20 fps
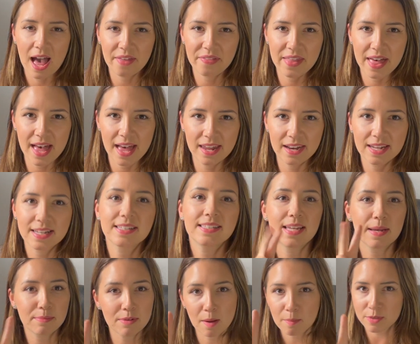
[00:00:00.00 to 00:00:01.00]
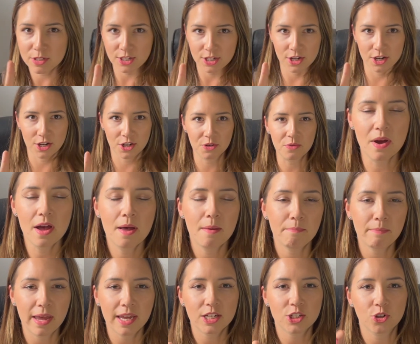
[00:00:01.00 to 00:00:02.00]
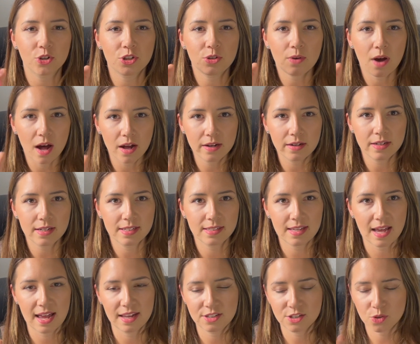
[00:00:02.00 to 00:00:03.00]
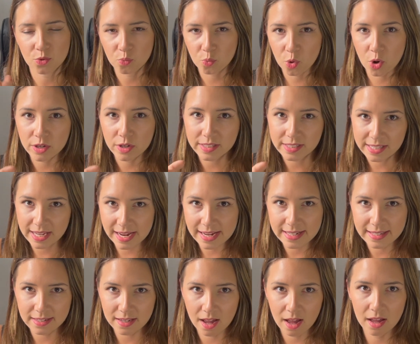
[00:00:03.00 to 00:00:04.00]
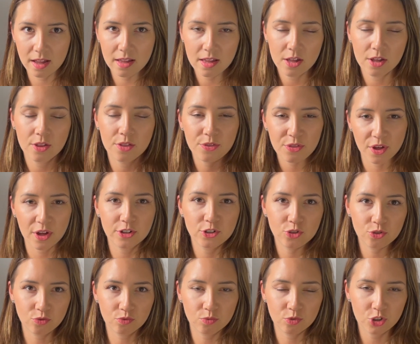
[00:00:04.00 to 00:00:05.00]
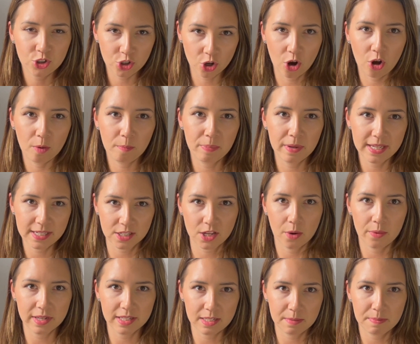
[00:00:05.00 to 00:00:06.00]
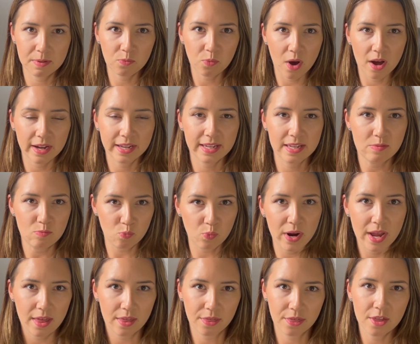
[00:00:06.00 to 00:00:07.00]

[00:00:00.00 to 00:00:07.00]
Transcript: And then tip number 2, make sure you understand what data the job is going to be working with.